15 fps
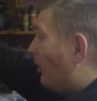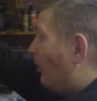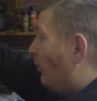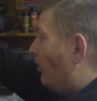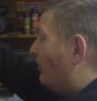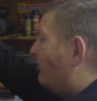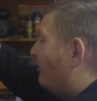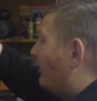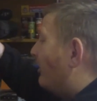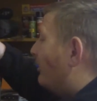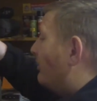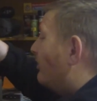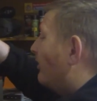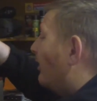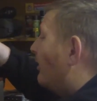Once that
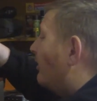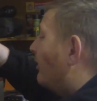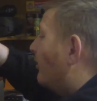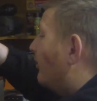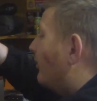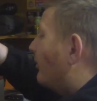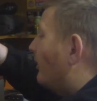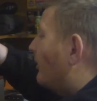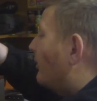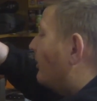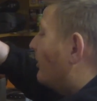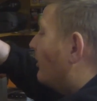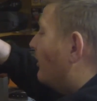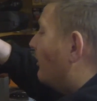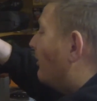uh, you get the click, you can